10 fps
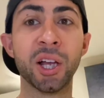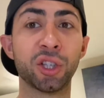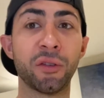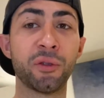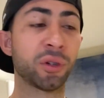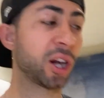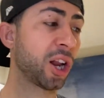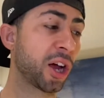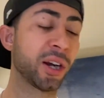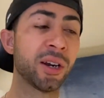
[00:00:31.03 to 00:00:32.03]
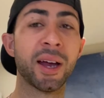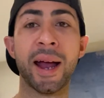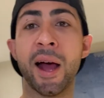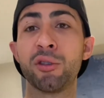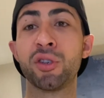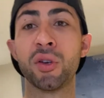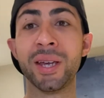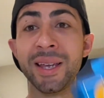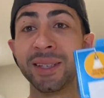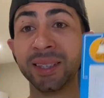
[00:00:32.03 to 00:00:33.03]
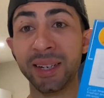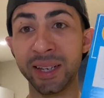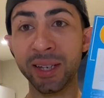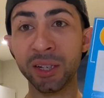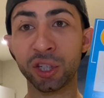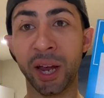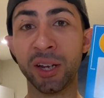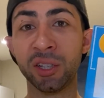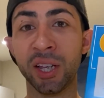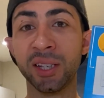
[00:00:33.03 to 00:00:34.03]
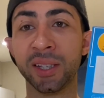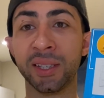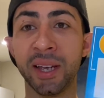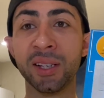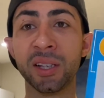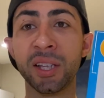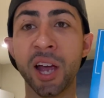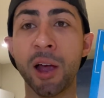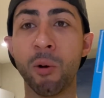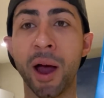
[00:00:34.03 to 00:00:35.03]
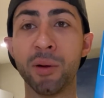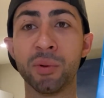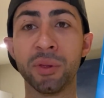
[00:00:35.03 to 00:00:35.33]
So if you wanna learn how to easily change this, as it is a DIYable